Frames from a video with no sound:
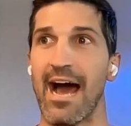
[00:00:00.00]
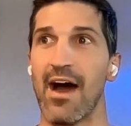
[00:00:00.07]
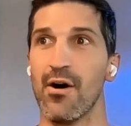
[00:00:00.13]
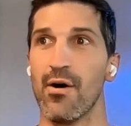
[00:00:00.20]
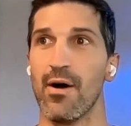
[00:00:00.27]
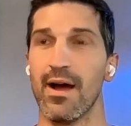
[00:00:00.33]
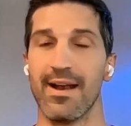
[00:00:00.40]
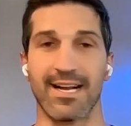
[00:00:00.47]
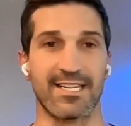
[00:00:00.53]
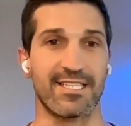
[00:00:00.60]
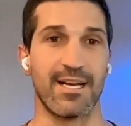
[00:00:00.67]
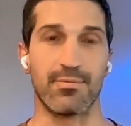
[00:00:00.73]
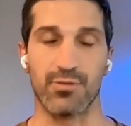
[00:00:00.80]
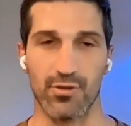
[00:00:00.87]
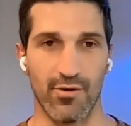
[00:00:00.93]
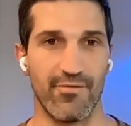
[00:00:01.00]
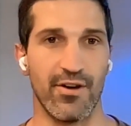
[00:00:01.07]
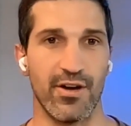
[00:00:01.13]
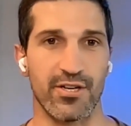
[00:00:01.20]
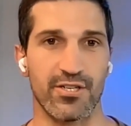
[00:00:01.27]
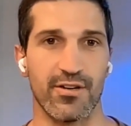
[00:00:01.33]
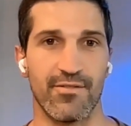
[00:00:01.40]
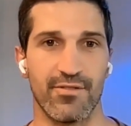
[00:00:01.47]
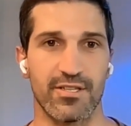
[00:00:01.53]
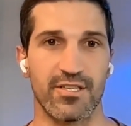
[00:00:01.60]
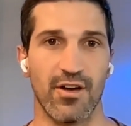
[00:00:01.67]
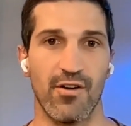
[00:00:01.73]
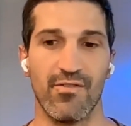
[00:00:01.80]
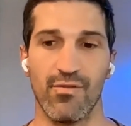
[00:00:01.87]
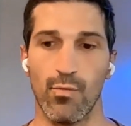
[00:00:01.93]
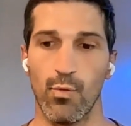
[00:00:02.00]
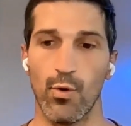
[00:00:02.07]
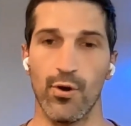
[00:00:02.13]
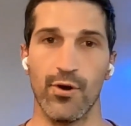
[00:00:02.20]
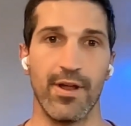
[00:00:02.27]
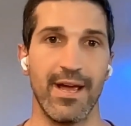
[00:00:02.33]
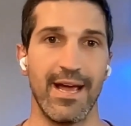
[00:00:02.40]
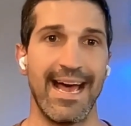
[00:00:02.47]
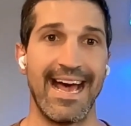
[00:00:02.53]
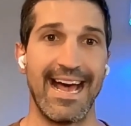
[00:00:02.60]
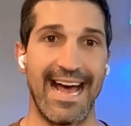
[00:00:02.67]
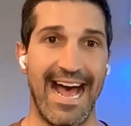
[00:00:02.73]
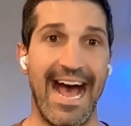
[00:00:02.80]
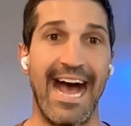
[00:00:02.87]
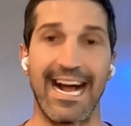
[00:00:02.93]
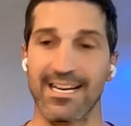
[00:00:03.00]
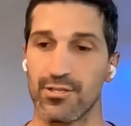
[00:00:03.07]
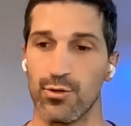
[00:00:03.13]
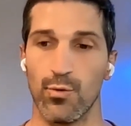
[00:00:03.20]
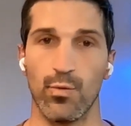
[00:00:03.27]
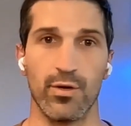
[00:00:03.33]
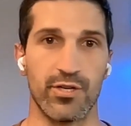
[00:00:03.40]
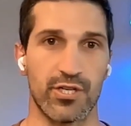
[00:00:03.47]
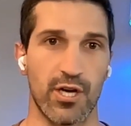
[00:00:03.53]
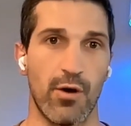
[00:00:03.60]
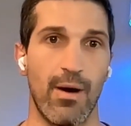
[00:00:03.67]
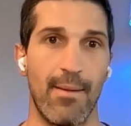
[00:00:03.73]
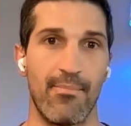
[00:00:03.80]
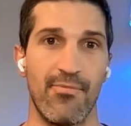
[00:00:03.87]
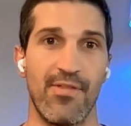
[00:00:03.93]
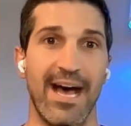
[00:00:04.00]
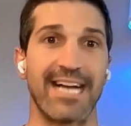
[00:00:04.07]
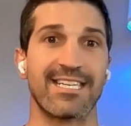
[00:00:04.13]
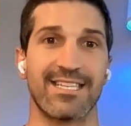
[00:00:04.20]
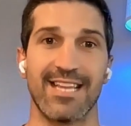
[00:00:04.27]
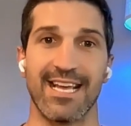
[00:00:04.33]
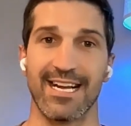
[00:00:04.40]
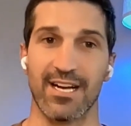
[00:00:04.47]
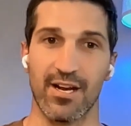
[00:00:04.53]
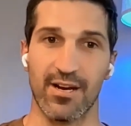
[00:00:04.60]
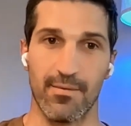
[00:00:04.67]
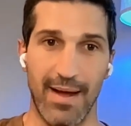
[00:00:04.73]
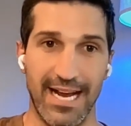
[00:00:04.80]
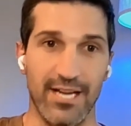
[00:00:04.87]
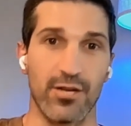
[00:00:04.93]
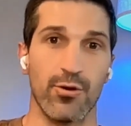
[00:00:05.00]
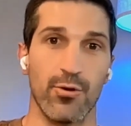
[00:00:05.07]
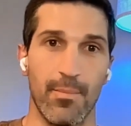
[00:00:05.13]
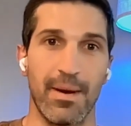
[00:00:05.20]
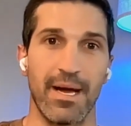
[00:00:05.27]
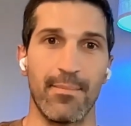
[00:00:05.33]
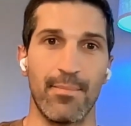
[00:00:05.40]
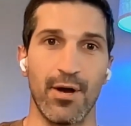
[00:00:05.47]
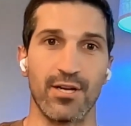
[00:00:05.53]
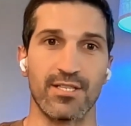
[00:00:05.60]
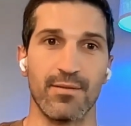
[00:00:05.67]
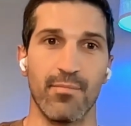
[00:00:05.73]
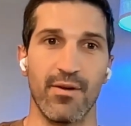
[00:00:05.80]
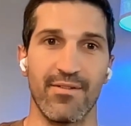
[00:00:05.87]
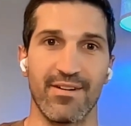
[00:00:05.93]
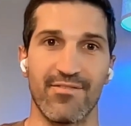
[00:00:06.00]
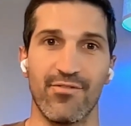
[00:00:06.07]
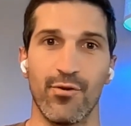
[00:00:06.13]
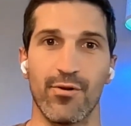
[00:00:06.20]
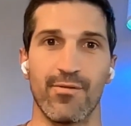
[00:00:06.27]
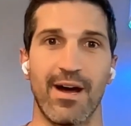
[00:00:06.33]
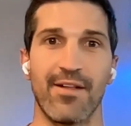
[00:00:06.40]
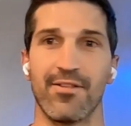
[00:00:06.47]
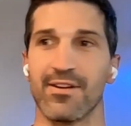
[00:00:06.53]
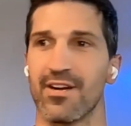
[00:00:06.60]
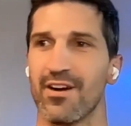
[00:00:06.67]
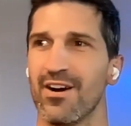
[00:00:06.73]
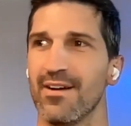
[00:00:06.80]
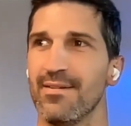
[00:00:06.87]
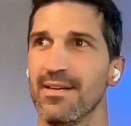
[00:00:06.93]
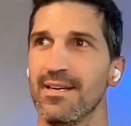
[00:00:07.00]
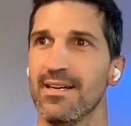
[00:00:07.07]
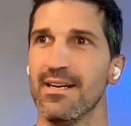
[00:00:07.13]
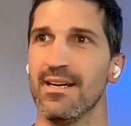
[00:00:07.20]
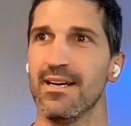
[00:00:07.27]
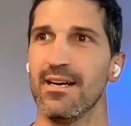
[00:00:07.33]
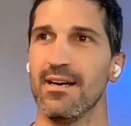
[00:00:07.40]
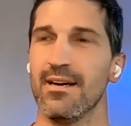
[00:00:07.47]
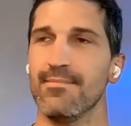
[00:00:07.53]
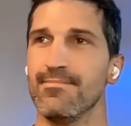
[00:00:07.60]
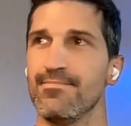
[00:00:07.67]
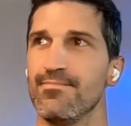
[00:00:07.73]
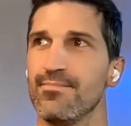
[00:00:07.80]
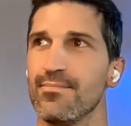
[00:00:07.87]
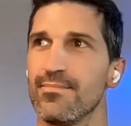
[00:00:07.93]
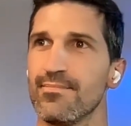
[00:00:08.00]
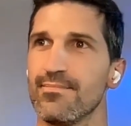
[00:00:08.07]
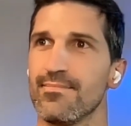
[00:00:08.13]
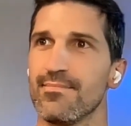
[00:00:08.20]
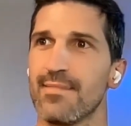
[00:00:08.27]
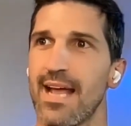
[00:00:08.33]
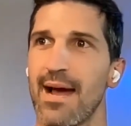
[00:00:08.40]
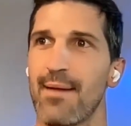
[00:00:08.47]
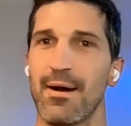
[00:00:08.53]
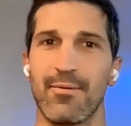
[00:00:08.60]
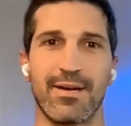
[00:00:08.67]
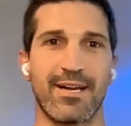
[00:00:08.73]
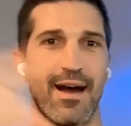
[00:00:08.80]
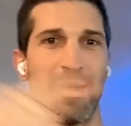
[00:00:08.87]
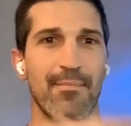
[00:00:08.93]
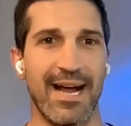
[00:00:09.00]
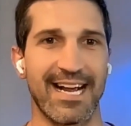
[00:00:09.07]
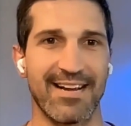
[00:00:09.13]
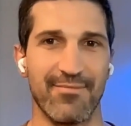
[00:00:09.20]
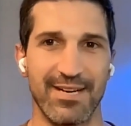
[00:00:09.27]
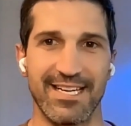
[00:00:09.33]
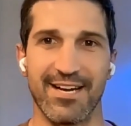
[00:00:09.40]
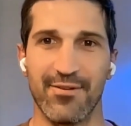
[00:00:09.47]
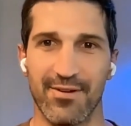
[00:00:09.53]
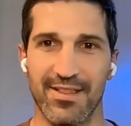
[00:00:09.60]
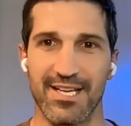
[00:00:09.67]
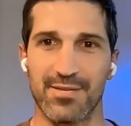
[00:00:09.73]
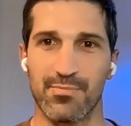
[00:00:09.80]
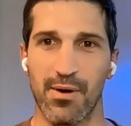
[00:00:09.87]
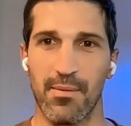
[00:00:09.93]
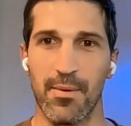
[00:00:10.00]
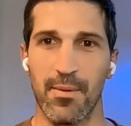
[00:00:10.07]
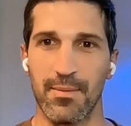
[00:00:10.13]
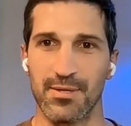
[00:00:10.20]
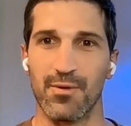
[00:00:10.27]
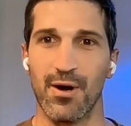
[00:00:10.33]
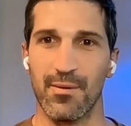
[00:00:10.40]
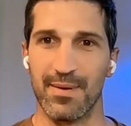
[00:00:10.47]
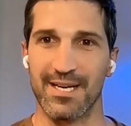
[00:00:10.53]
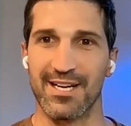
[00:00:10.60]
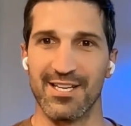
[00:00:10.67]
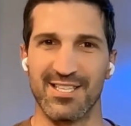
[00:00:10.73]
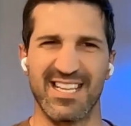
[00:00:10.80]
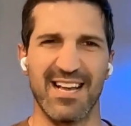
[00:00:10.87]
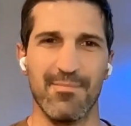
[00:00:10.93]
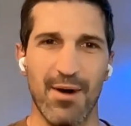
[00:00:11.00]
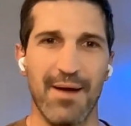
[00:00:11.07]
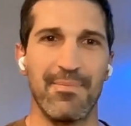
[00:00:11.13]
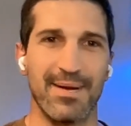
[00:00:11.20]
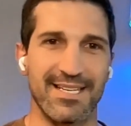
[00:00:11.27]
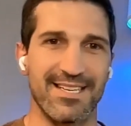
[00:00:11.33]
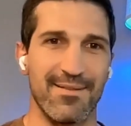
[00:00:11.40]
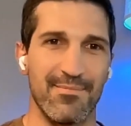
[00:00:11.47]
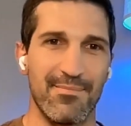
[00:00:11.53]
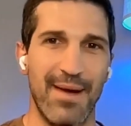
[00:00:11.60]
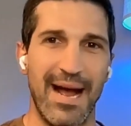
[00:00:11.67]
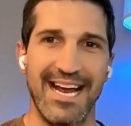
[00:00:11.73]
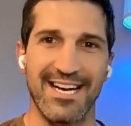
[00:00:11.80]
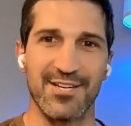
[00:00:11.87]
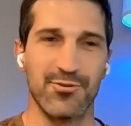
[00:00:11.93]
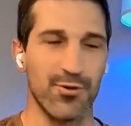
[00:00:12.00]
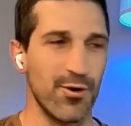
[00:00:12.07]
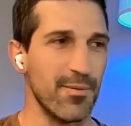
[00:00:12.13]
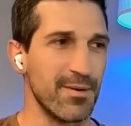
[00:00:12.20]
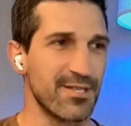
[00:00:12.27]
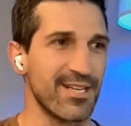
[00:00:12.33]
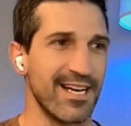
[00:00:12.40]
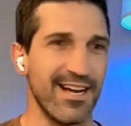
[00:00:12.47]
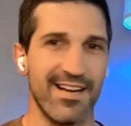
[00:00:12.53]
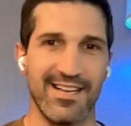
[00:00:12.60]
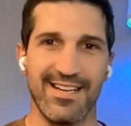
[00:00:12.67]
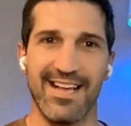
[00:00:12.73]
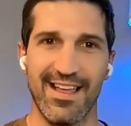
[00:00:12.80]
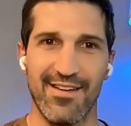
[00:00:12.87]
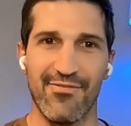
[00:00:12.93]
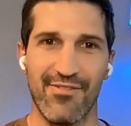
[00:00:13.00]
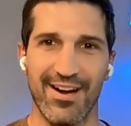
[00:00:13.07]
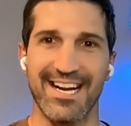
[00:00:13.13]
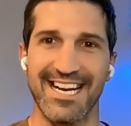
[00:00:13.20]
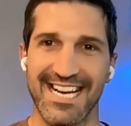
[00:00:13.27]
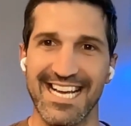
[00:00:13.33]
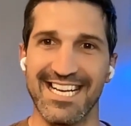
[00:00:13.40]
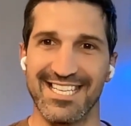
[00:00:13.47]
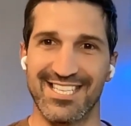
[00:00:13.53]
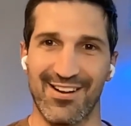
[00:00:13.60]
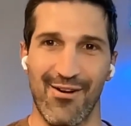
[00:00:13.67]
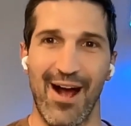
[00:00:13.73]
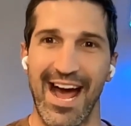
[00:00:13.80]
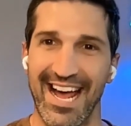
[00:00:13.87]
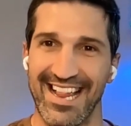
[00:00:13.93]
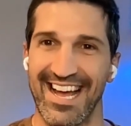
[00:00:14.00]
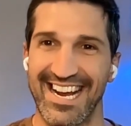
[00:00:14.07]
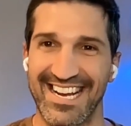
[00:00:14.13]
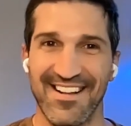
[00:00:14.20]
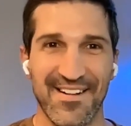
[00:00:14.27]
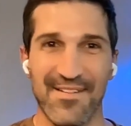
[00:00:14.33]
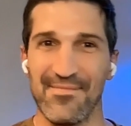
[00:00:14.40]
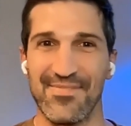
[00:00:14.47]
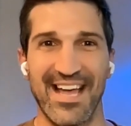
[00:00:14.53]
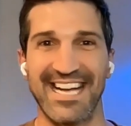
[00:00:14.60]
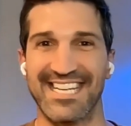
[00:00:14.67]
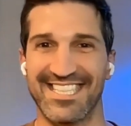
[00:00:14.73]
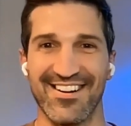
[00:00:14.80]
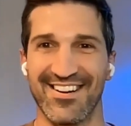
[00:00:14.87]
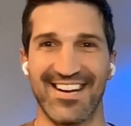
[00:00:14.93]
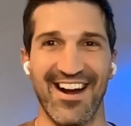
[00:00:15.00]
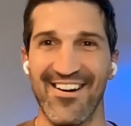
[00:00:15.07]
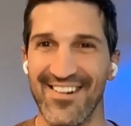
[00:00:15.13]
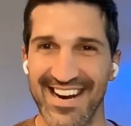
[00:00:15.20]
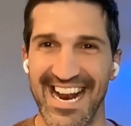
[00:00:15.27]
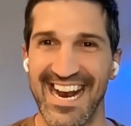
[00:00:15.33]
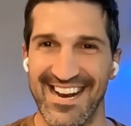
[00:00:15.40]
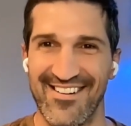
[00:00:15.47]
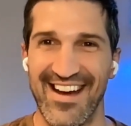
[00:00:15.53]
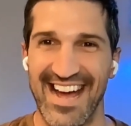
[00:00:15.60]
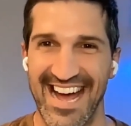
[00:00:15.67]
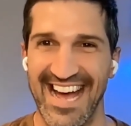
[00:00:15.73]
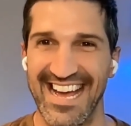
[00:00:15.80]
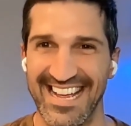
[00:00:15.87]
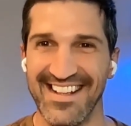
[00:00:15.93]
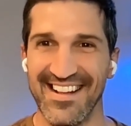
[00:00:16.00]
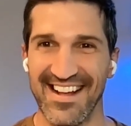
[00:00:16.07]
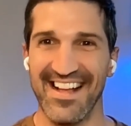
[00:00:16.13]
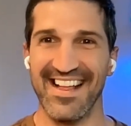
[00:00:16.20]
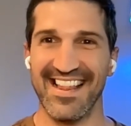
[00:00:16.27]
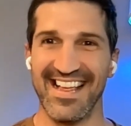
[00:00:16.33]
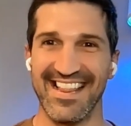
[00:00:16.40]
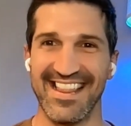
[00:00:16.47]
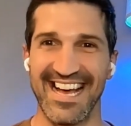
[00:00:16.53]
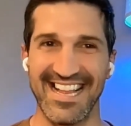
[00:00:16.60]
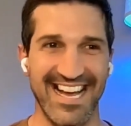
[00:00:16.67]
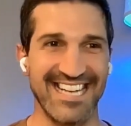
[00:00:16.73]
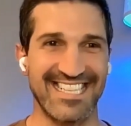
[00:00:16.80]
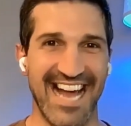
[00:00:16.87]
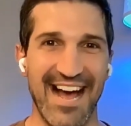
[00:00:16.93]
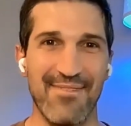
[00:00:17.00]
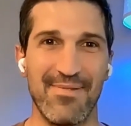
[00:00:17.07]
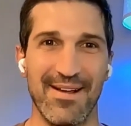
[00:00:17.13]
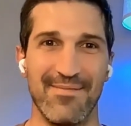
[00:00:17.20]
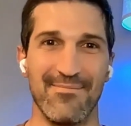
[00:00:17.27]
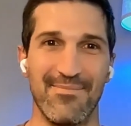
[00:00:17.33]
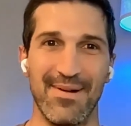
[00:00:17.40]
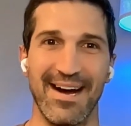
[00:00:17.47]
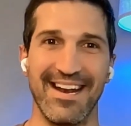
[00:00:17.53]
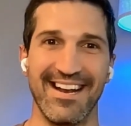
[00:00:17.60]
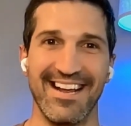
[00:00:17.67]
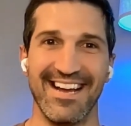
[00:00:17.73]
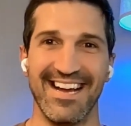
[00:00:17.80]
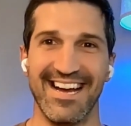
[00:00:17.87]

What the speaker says: how an exceptional version of yourself would act or would show up, that's then going to make you a better person moving forward, rather than going, how about we come back and we deal with this problem as well? Because there might be some pain and trauma. It's like, yeah, there fucking is, right? Like, that's not going anywhere. That's happened, yeah. But